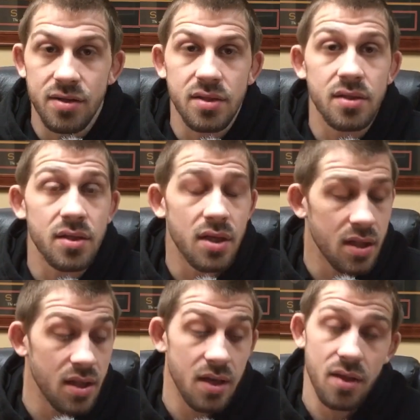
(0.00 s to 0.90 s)
just
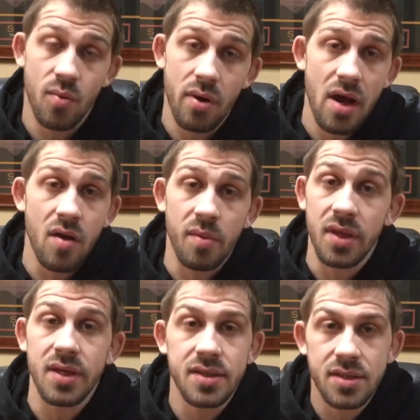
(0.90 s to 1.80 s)
get the word out,
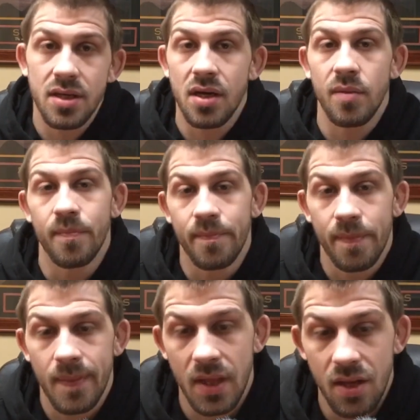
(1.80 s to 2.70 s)
please.
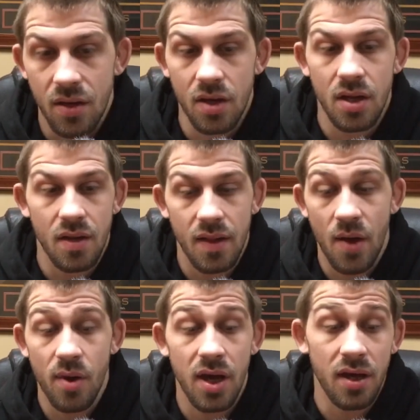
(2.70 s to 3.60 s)
And that
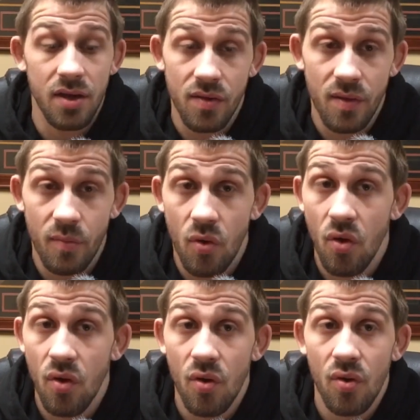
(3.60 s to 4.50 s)
way, the
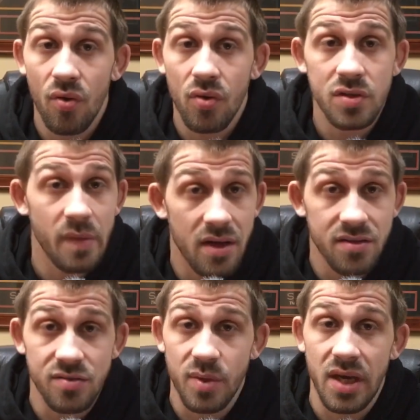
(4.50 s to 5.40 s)
more
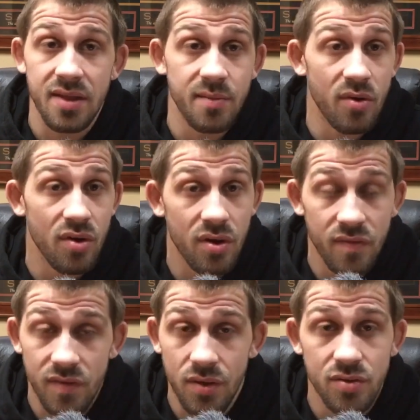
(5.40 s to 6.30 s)
sponsors we get, the more
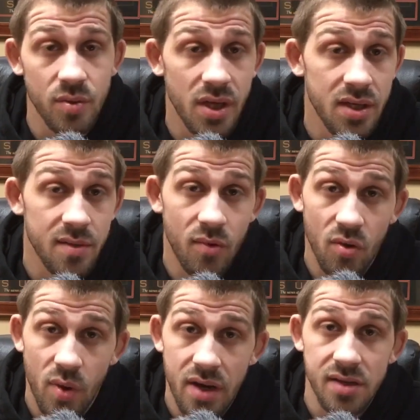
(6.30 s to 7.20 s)
views we get, the more
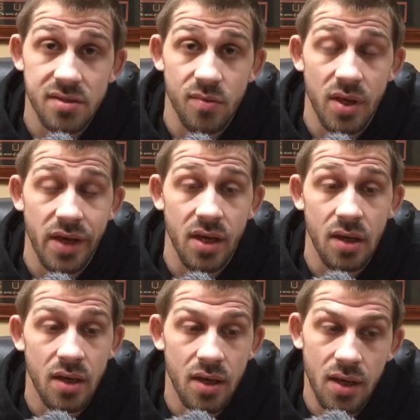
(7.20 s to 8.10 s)
awareness that we get,